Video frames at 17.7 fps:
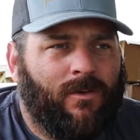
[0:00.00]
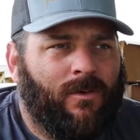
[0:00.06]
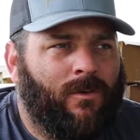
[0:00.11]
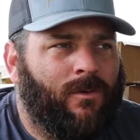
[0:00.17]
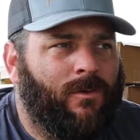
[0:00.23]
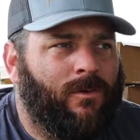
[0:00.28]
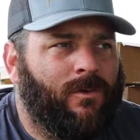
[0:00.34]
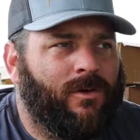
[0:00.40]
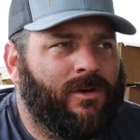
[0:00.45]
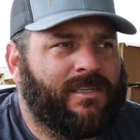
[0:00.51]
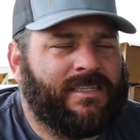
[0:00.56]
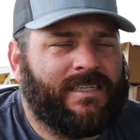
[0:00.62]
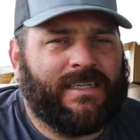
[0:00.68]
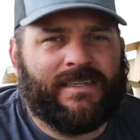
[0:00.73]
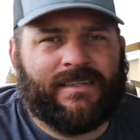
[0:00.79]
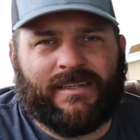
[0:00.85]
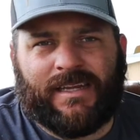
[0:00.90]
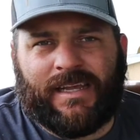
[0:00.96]
or
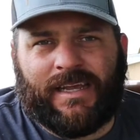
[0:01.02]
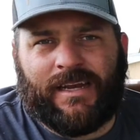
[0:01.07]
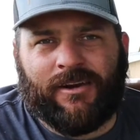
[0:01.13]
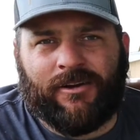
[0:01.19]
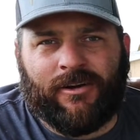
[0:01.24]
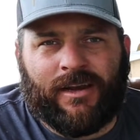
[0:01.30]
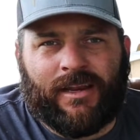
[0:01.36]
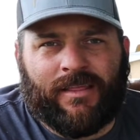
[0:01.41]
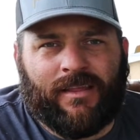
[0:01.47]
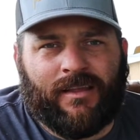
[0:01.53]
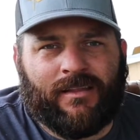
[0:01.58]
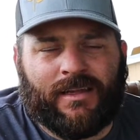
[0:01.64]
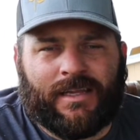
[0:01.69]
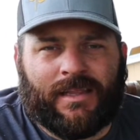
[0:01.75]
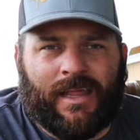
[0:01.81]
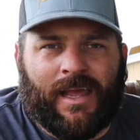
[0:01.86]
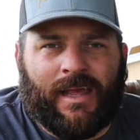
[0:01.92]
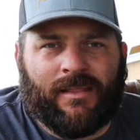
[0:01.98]
seasoning or anything
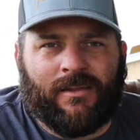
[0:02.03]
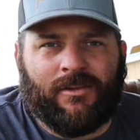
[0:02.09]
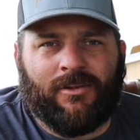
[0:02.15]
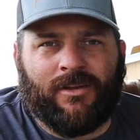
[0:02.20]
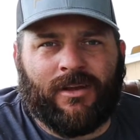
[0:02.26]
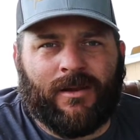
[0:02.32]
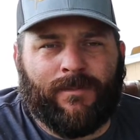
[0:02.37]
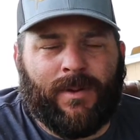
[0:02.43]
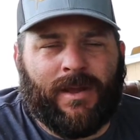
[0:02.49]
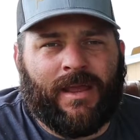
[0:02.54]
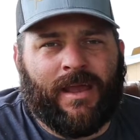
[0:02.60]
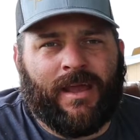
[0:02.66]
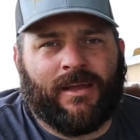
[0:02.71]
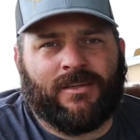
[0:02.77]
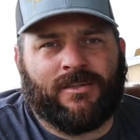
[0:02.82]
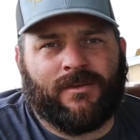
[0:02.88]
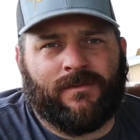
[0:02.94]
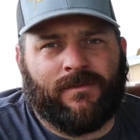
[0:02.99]
like that, then you're going to pay
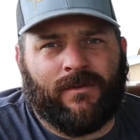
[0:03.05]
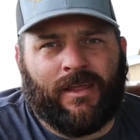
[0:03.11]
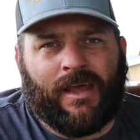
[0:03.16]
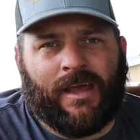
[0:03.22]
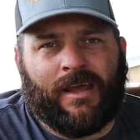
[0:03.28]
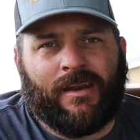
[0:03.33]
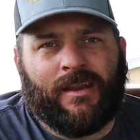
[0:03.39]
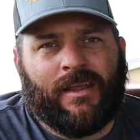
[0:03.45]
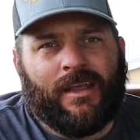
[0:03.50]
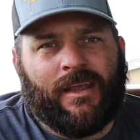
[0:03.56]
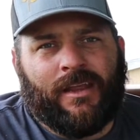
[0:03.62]
extra for that,